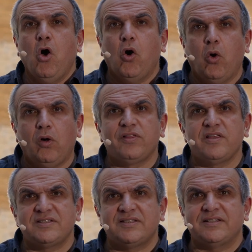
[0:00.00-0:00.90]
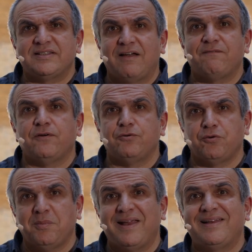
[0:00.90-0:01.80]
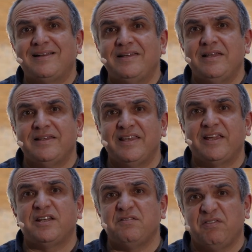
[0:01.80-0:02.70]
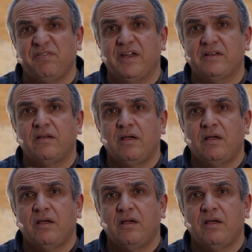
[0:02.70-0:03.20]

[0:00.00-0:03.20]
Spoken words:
All these things have a dramatically negative effect